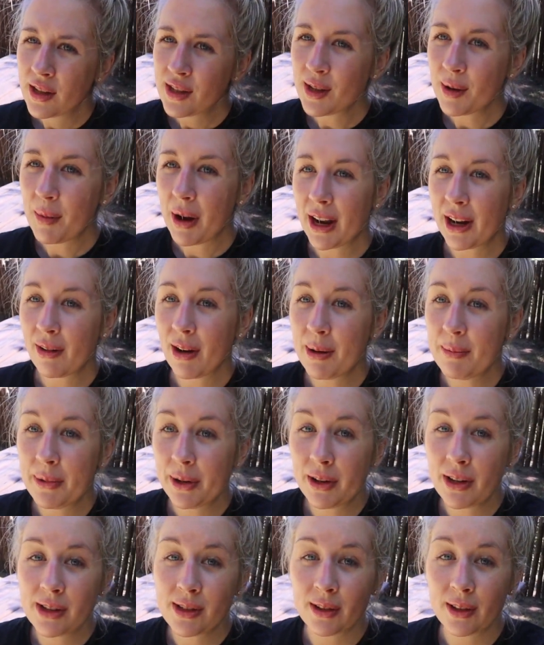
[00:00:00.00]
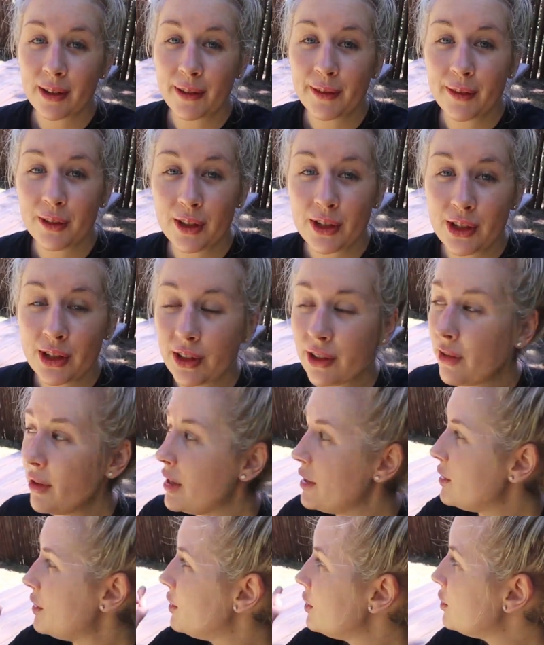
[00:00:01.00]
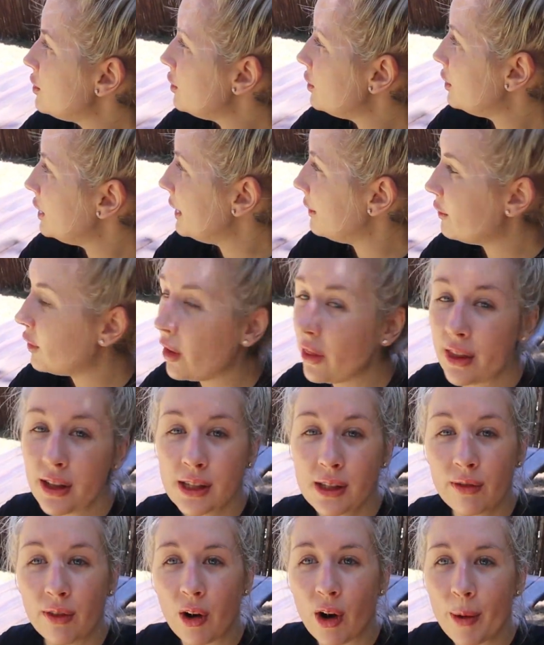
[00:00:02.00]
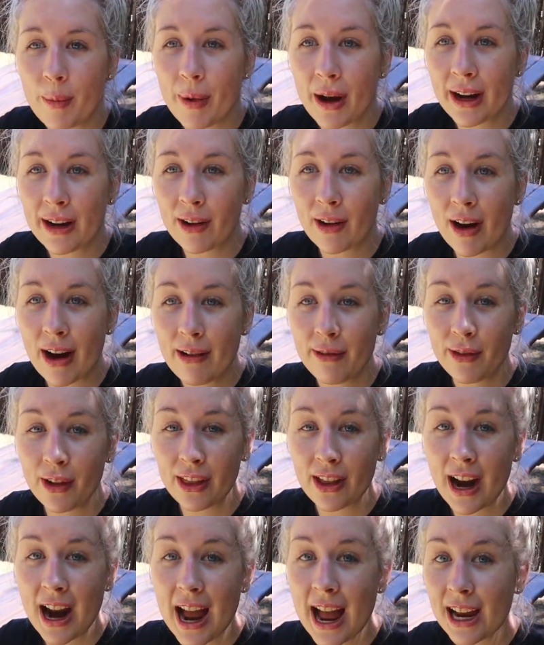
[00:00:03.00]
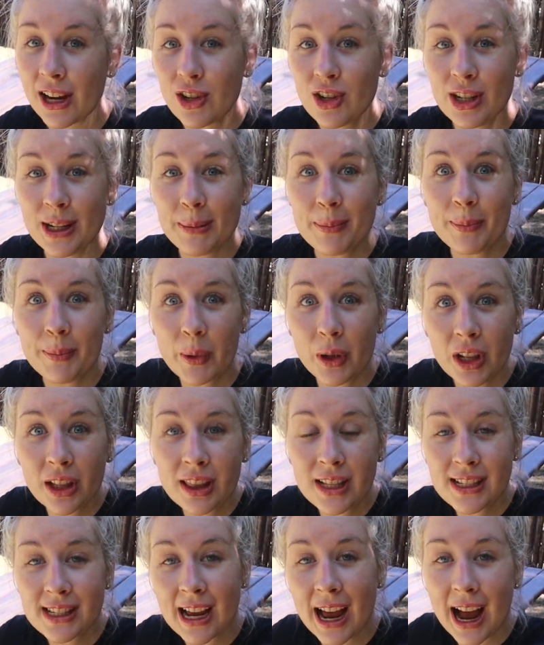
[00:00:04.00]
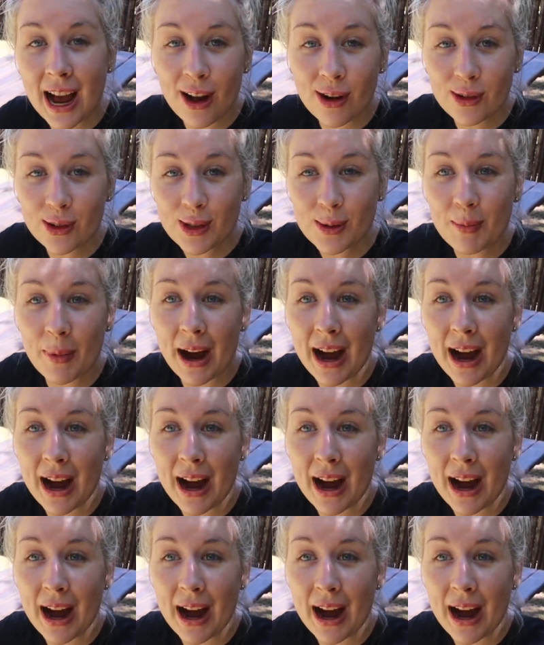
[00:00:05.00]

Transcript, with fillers: So my grandparents are the first generation to live on this farm. My grandfather actually built this house